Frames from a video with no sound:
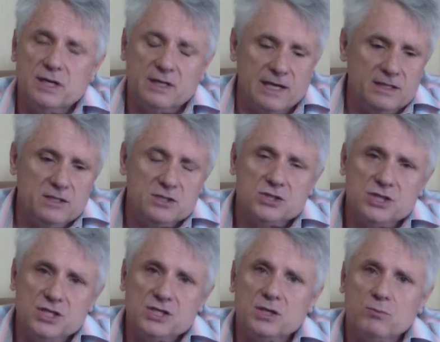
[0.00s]
and that
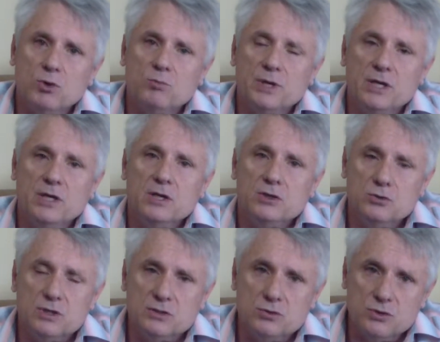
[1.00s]
decision will be
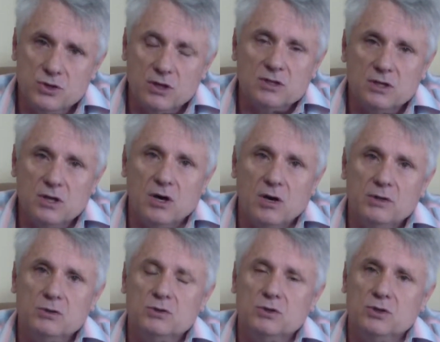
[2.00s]
to not allow
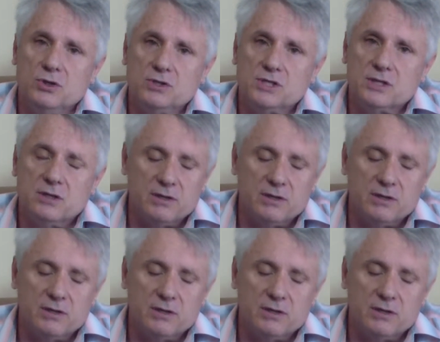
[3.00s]
you to use it.